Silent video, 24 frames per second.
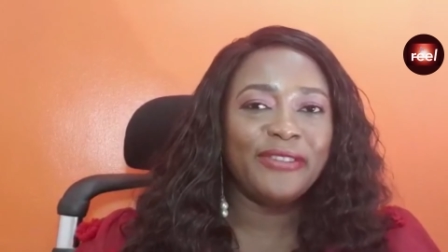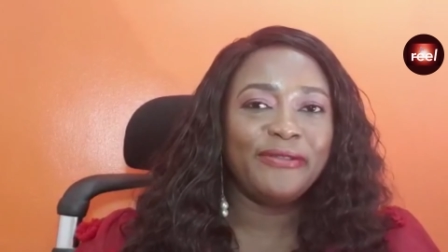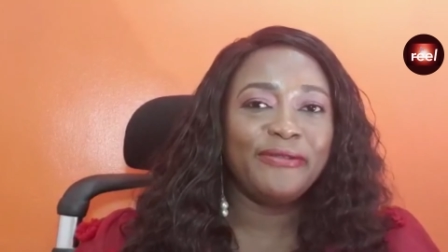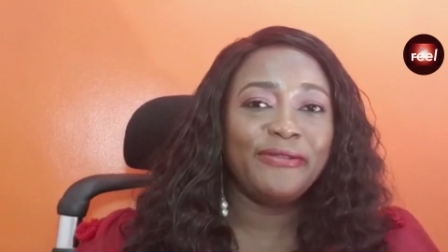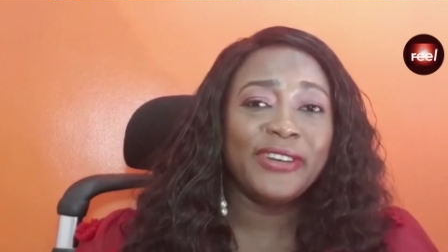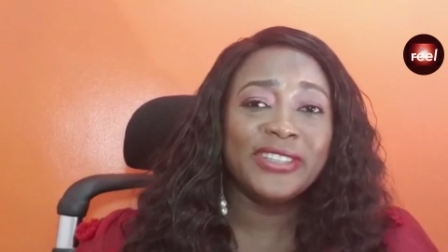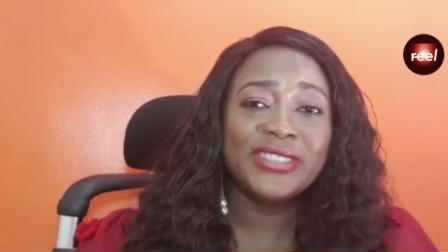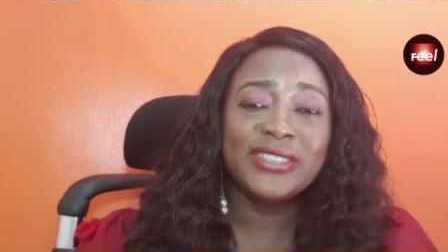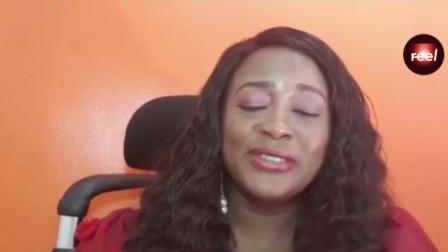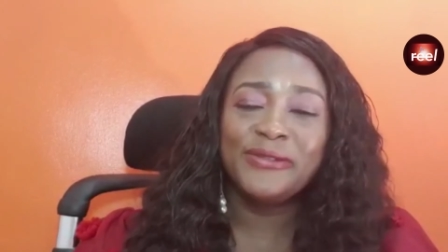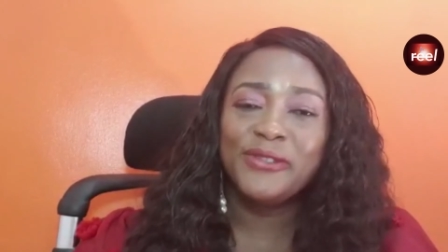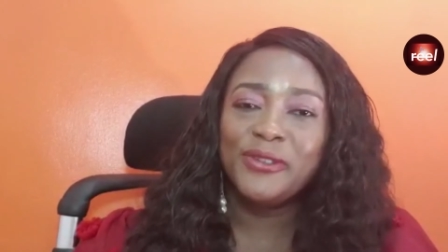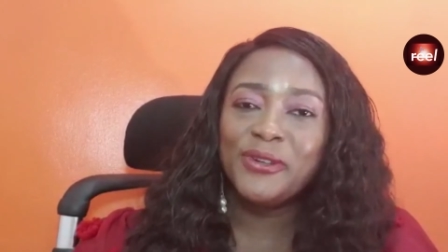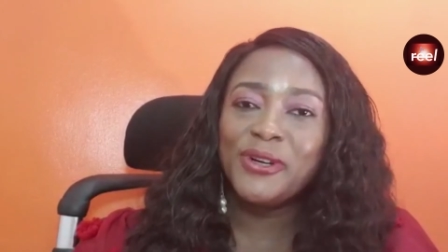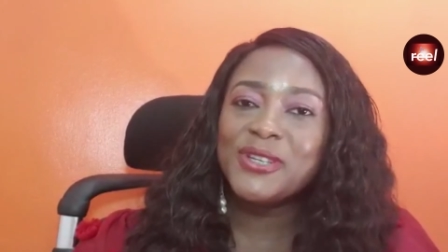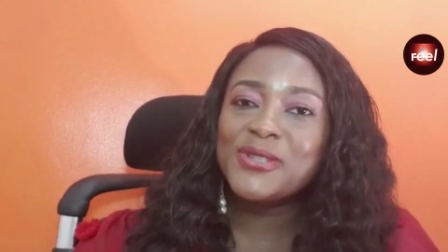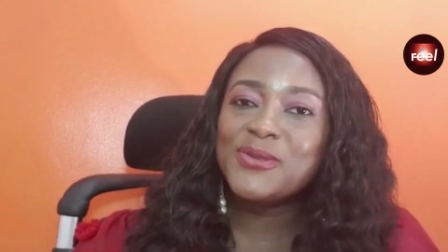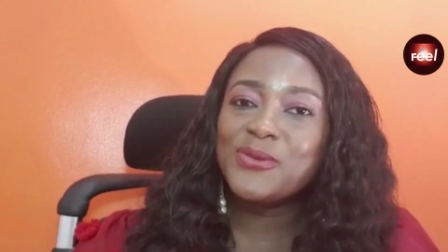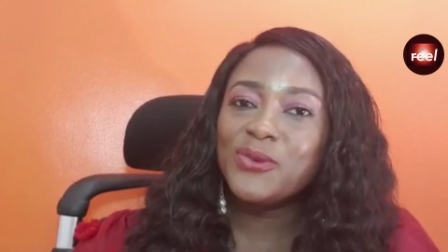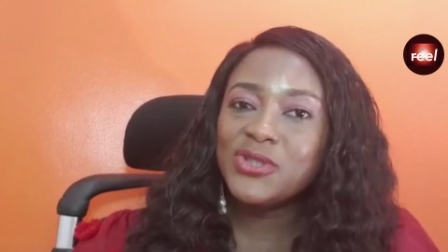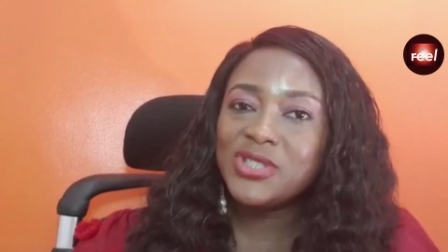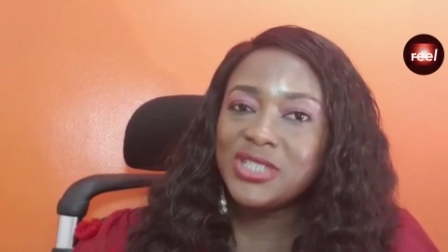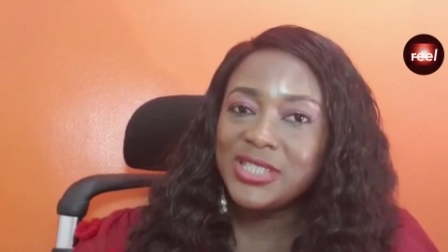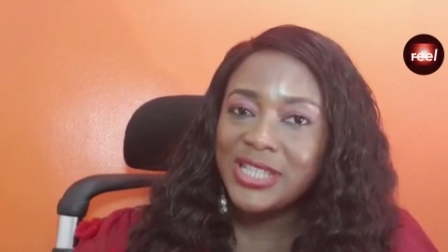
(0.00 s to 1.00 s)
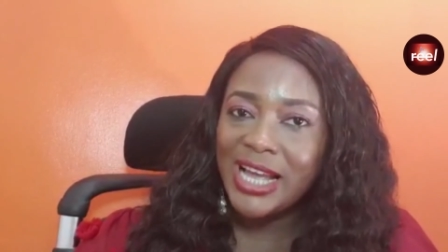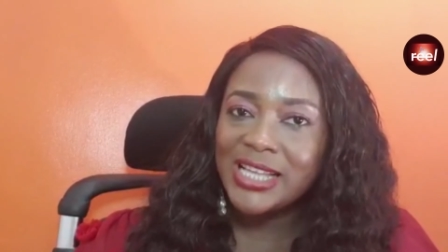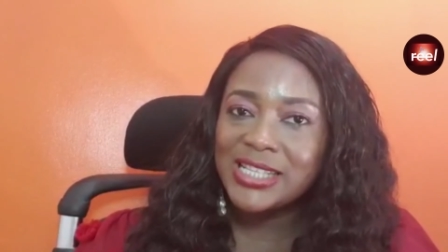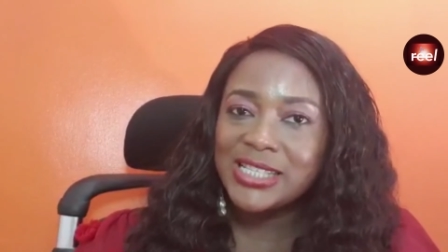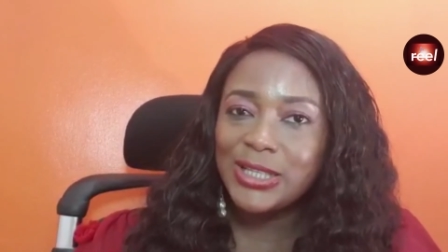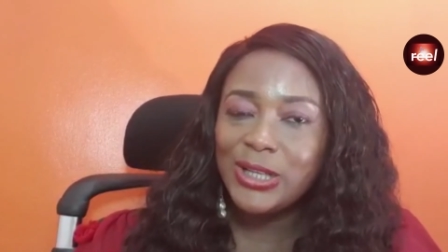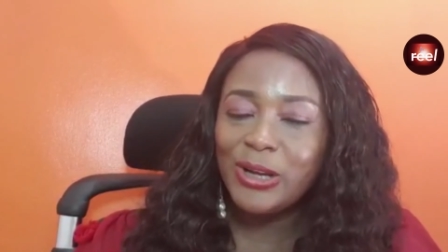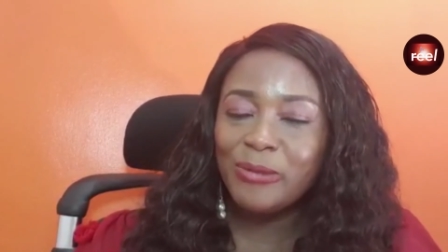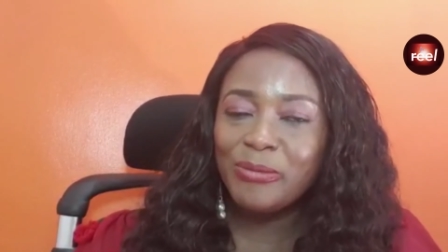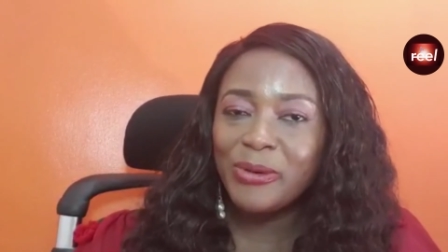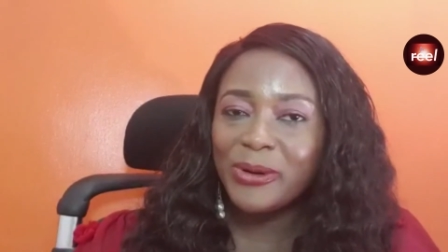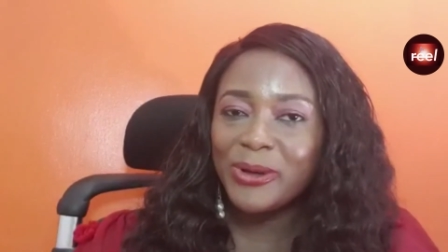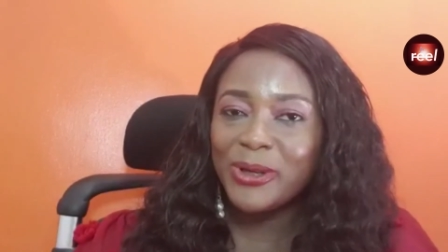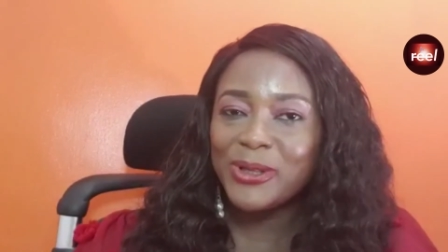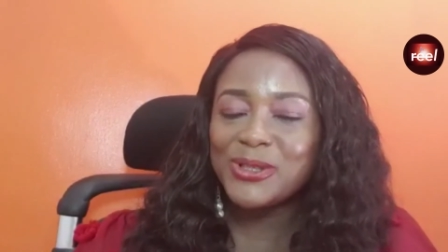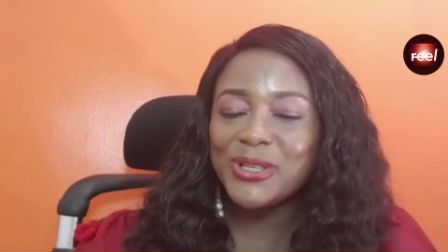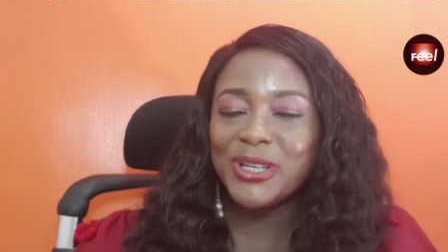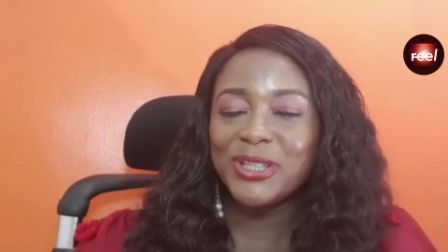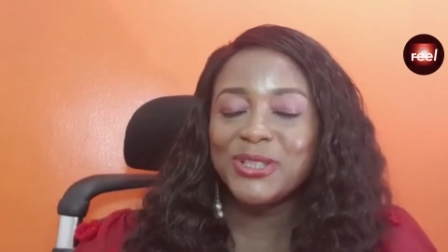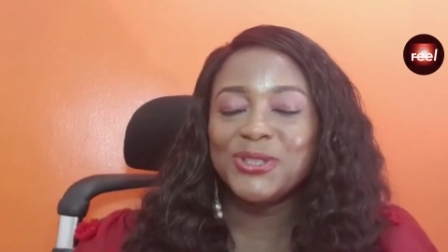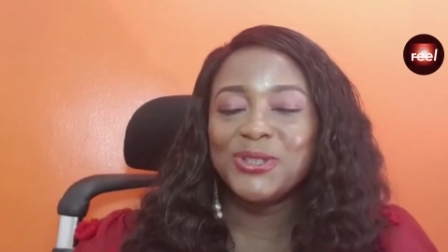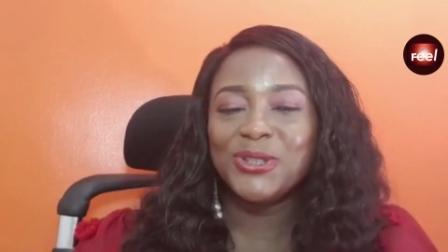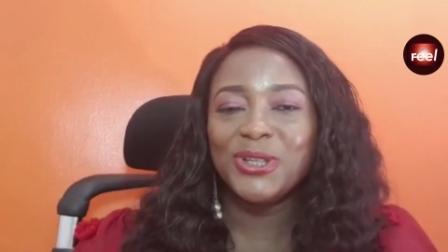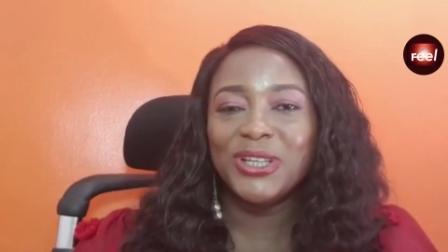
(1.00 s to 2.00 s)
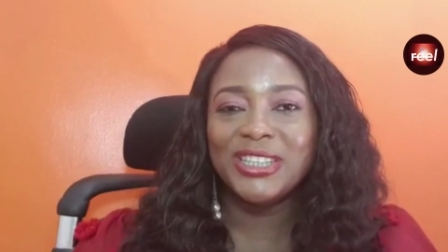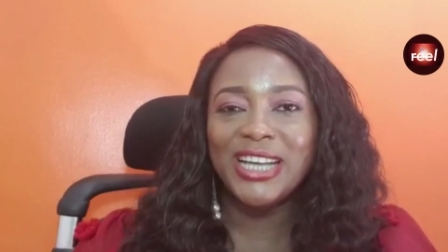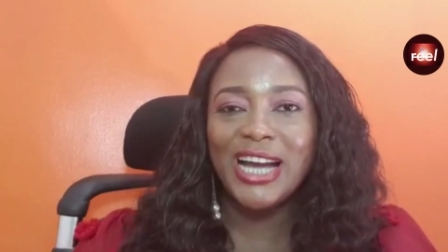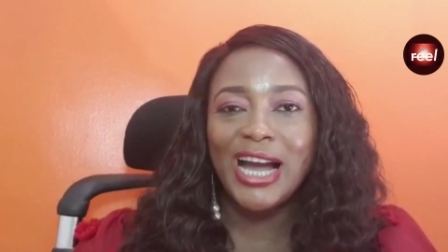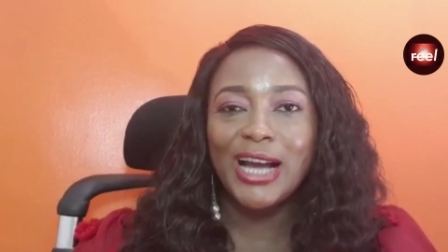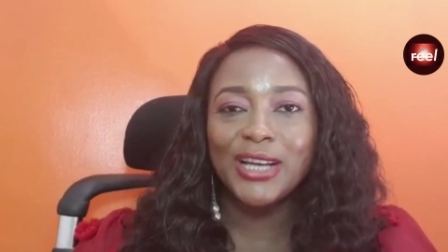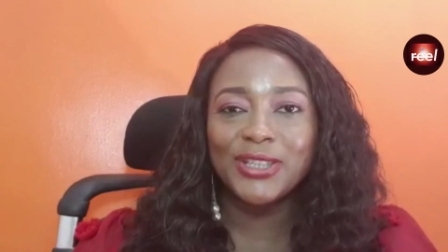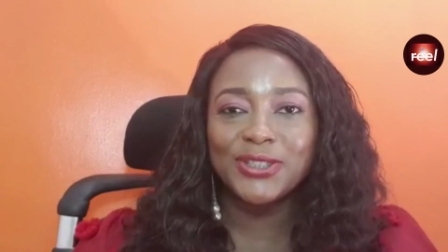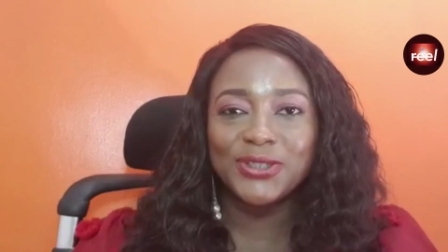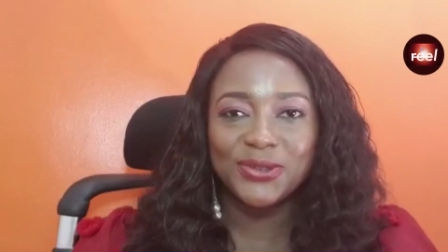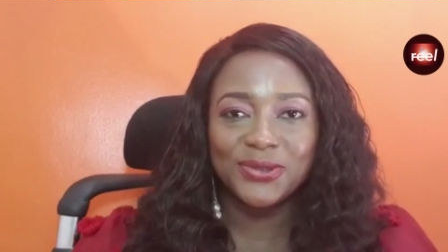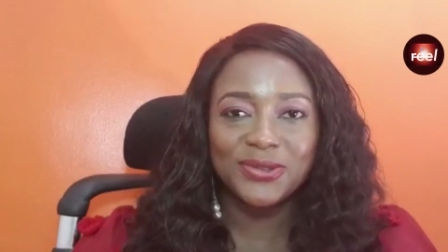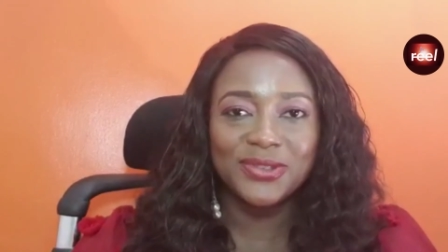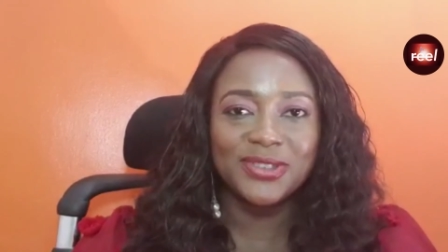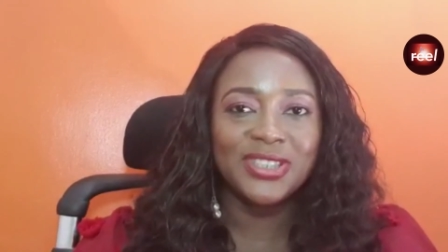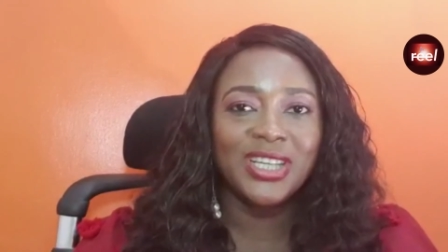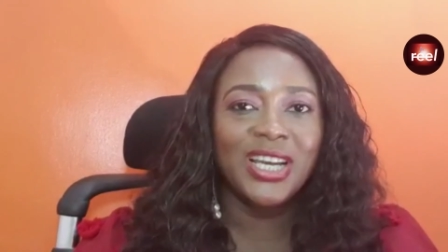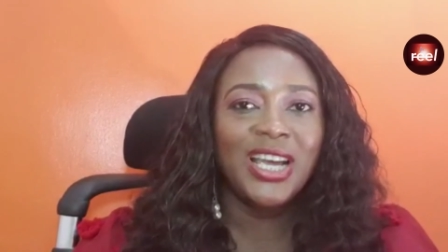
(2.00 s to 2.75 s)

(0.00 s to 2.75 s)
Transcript: Fast and Furious was nice. A lot of people are going to enjoy the action.